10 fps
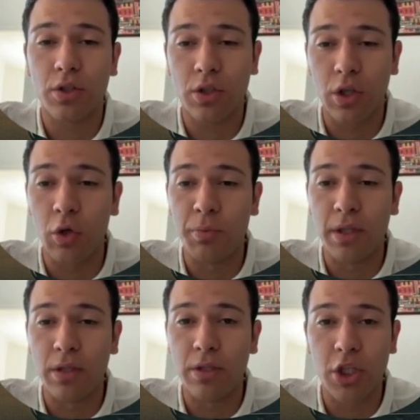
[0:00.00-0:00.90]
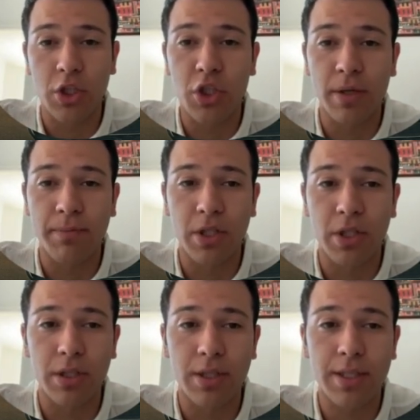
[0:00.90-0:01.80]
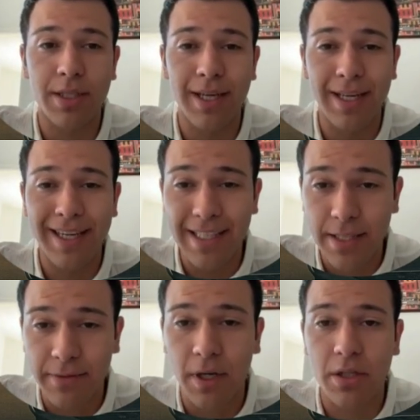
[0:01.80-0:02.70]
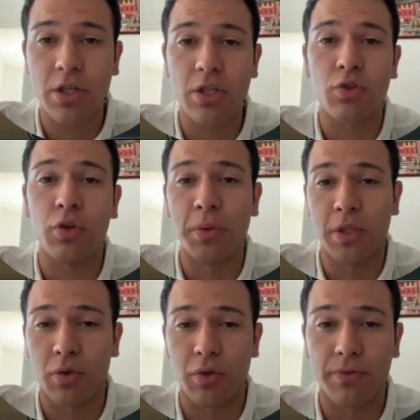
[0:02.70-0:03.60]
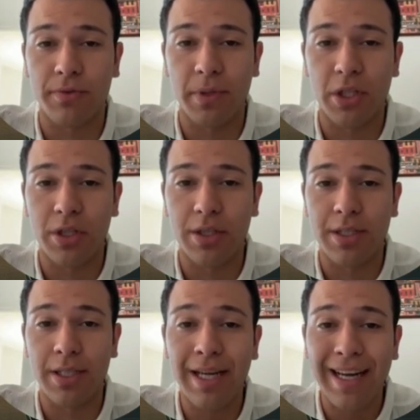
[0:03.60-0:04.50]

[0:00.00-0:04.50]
global GHG emissions it's the fastest growing source of emissions.